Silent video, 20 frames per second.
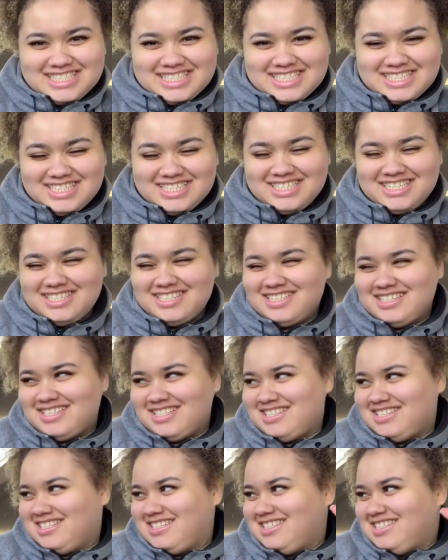
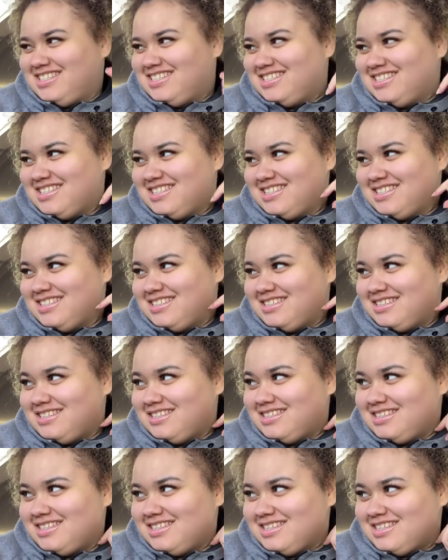
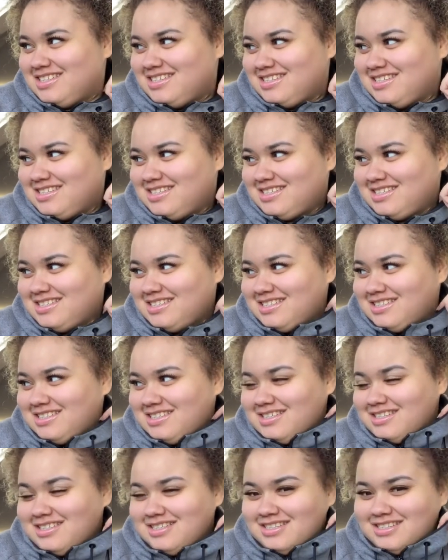
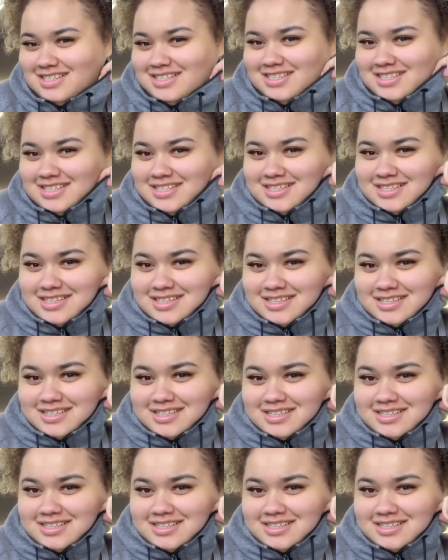This person isn't speaking.